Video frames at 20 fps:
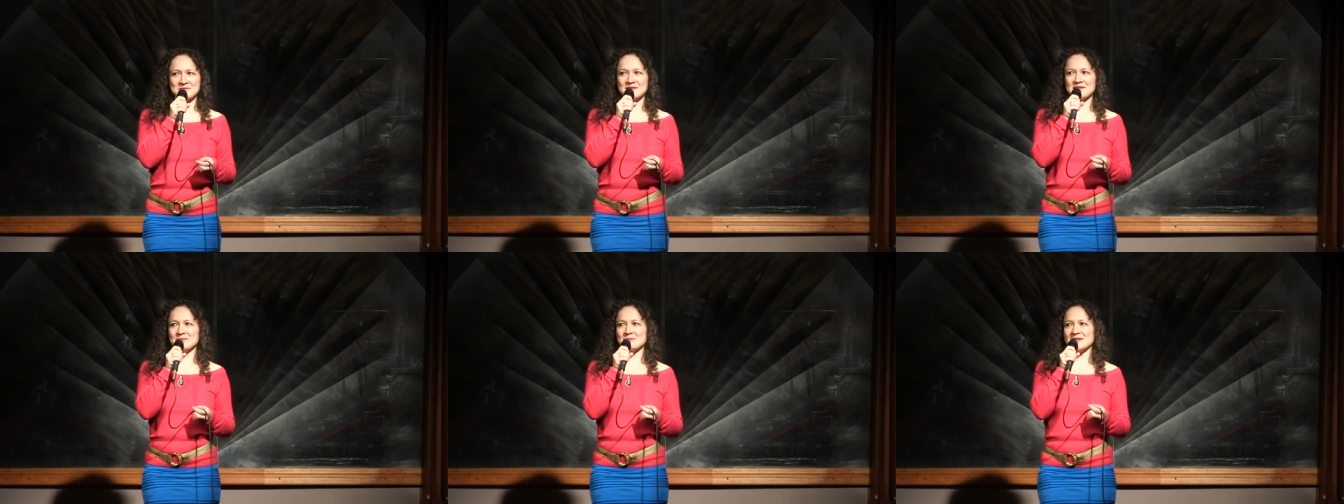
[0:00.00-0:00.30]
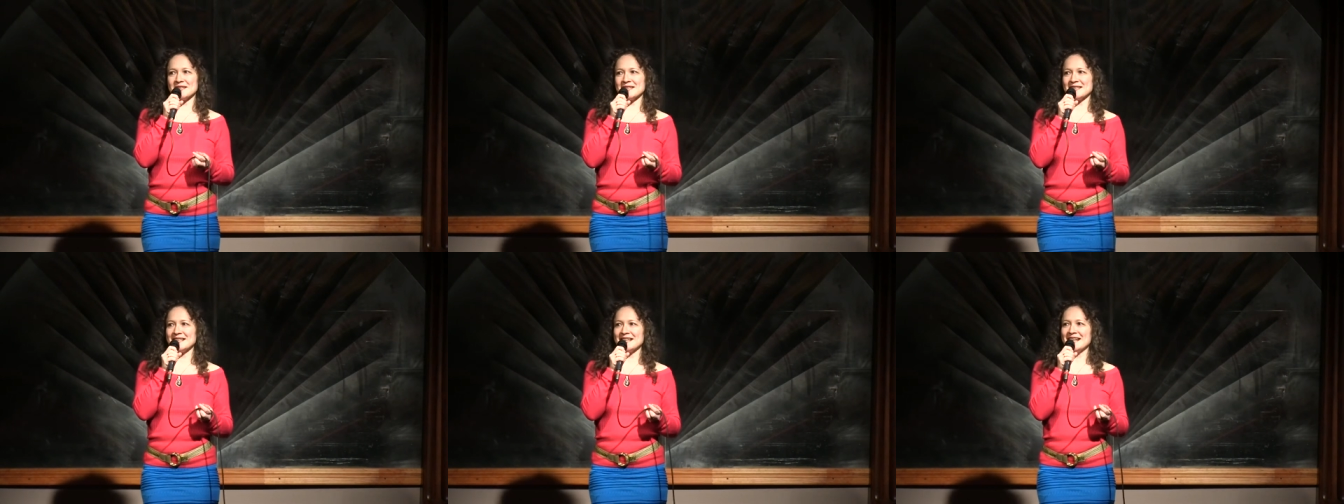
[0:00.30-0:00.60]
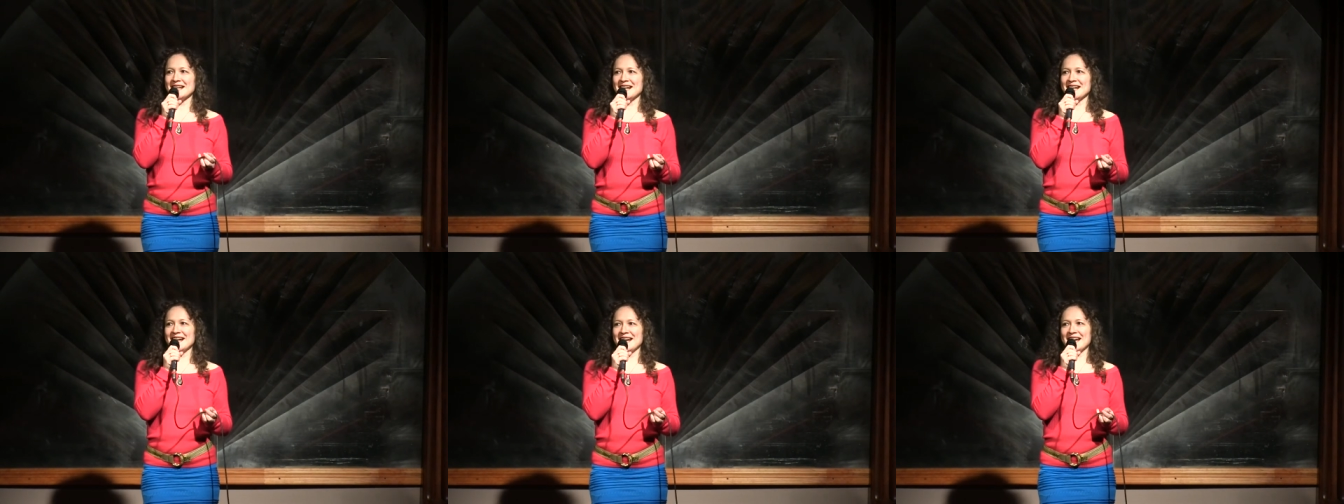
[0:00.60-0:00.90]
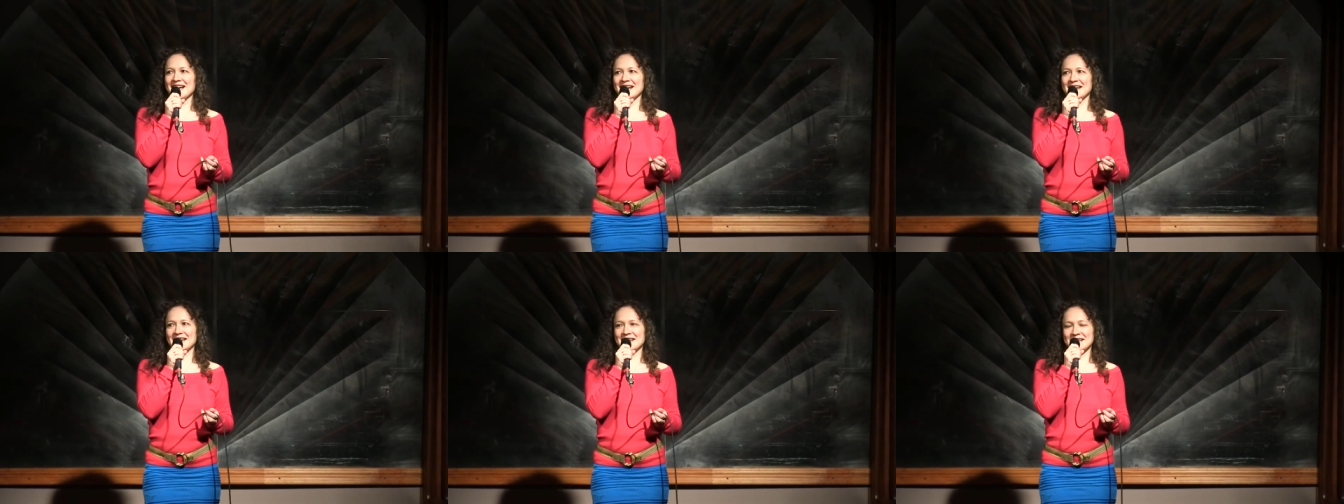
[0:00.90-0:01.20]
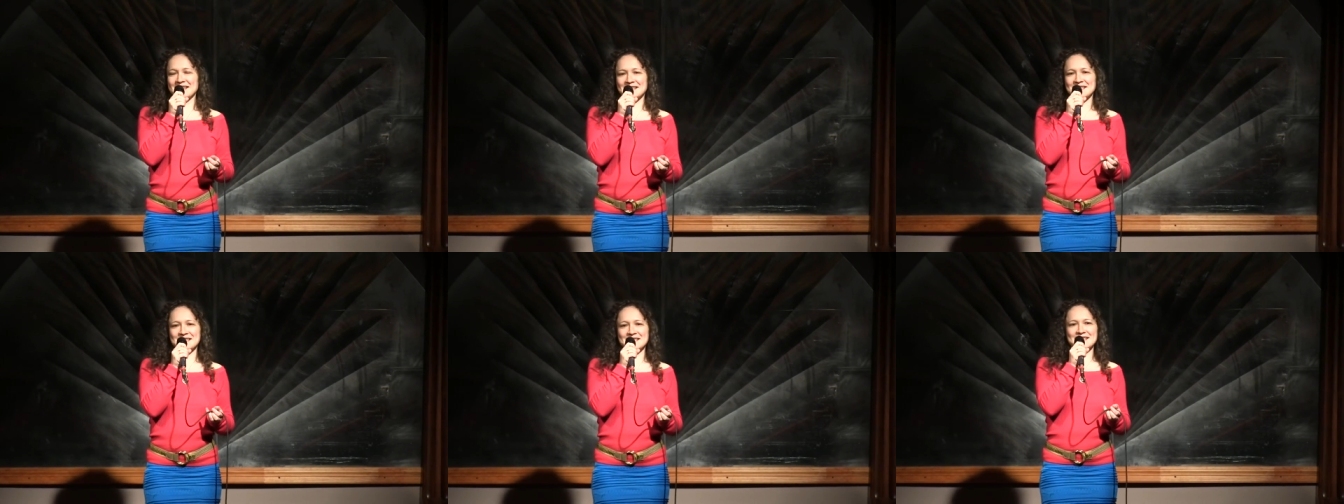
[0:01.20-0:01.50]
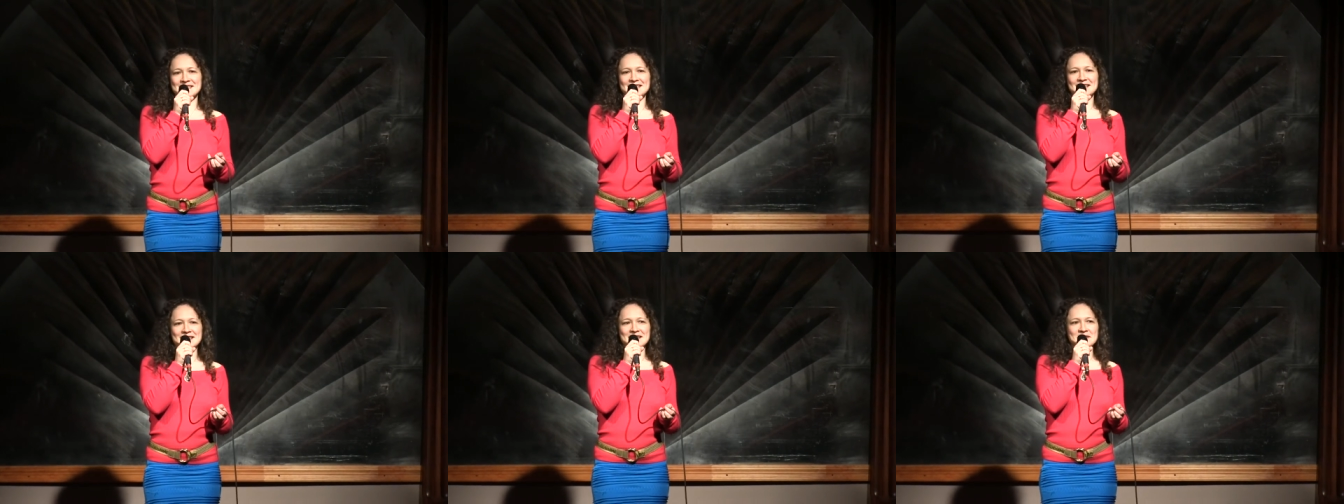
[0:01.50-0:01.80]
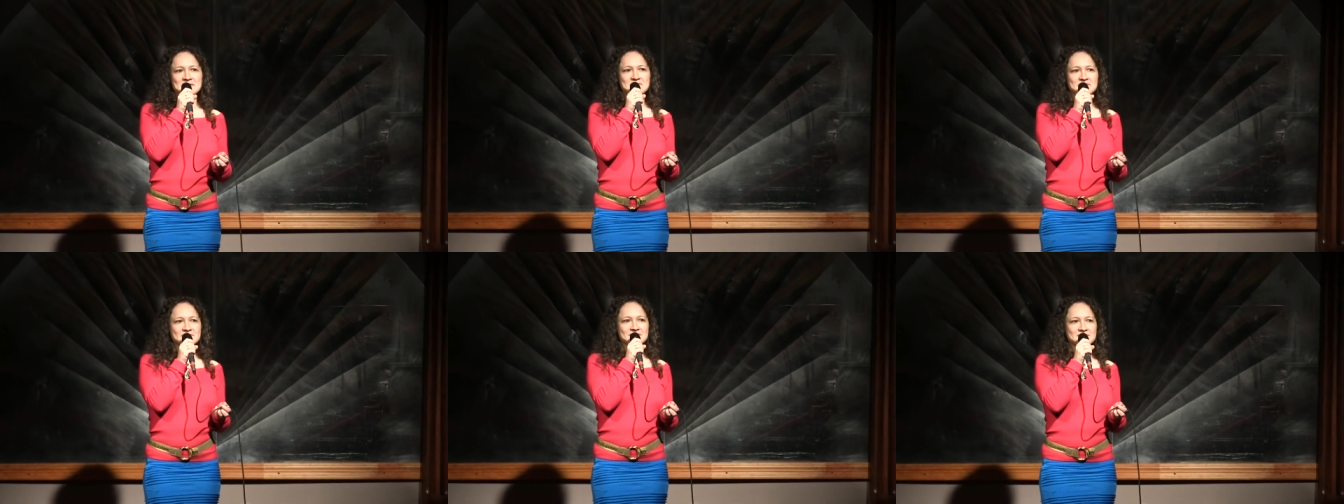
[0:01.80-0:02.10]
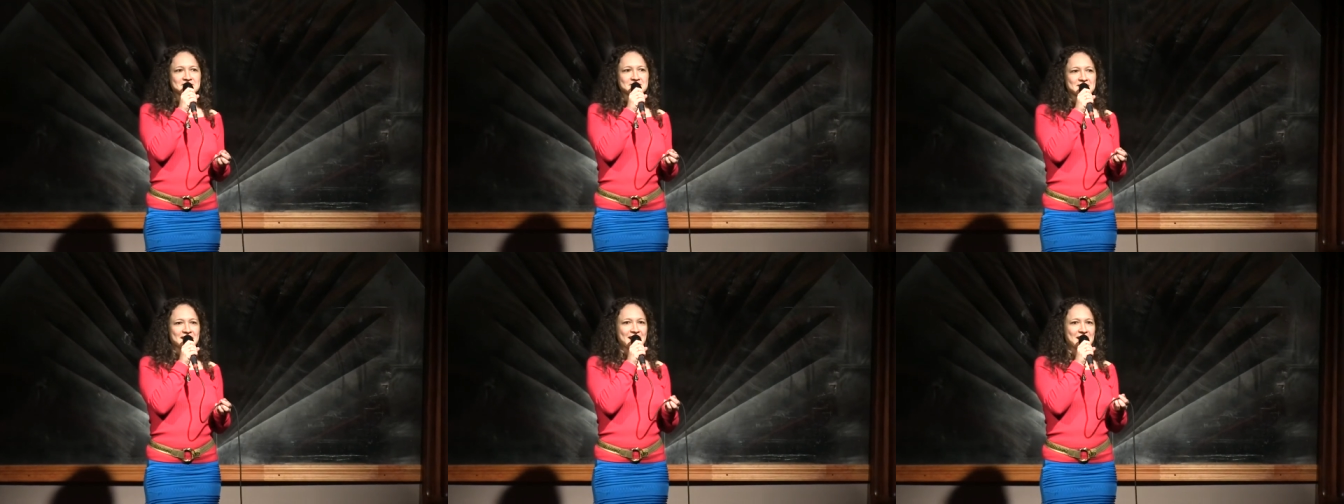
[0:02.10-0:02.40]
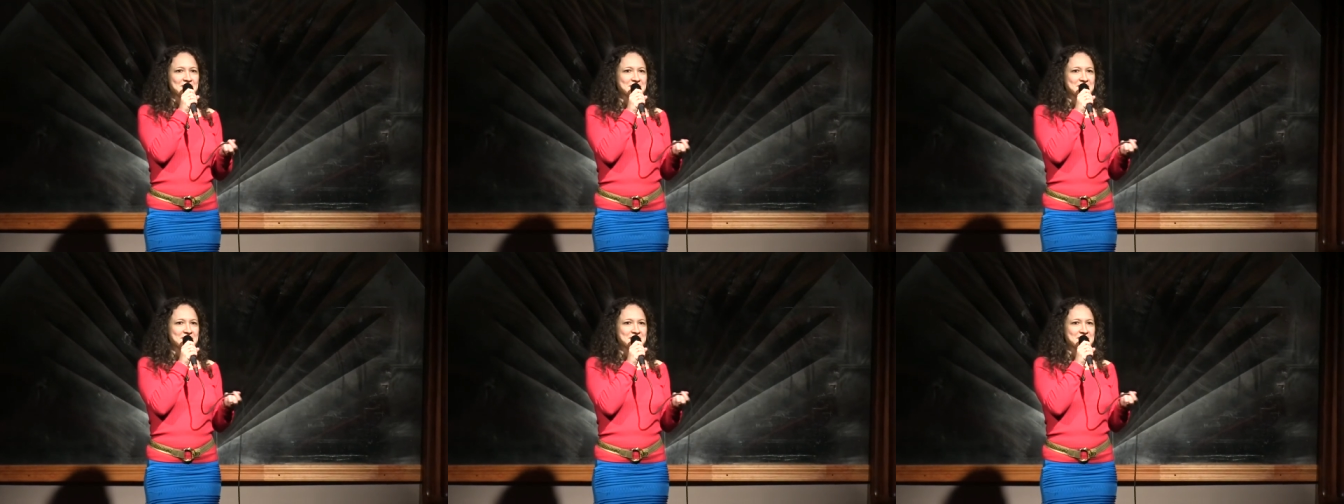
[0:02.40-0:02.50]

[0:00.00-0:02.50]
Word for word: with me, and I